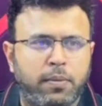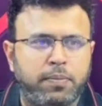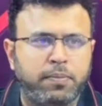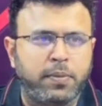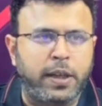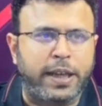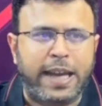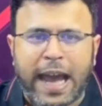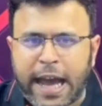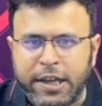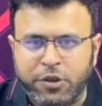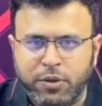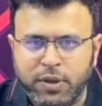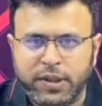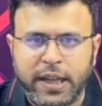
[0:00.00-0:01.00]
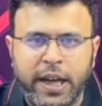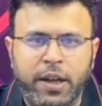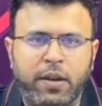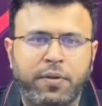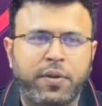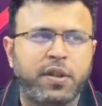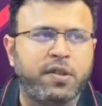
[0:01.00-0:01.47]
the casual side
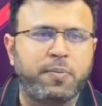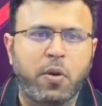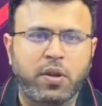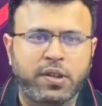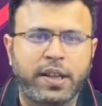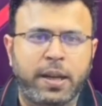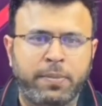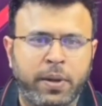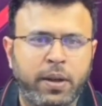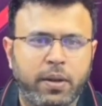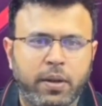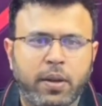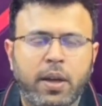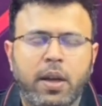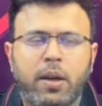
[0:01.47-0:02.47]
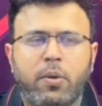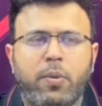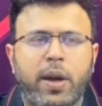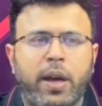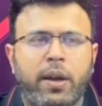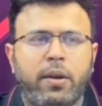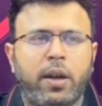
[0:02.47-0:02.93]
of the sport segment,
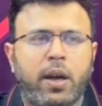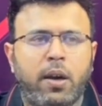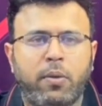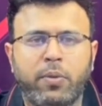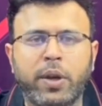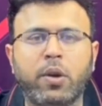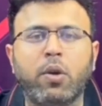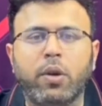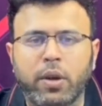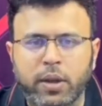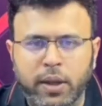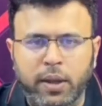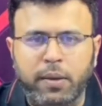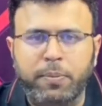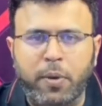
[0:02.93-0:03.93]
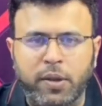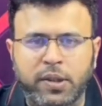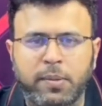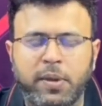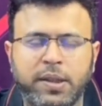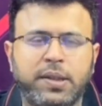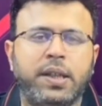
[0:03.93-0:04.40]
where we could
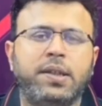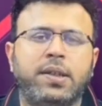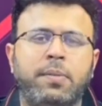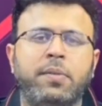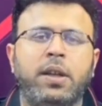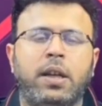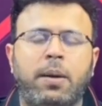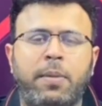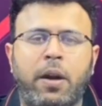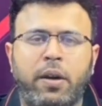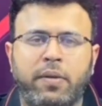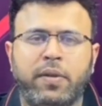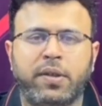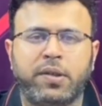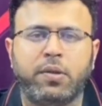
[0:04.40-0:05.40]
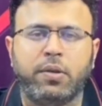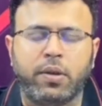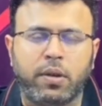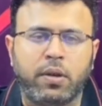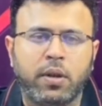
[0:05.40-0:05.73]
possibly see something come out of the studio.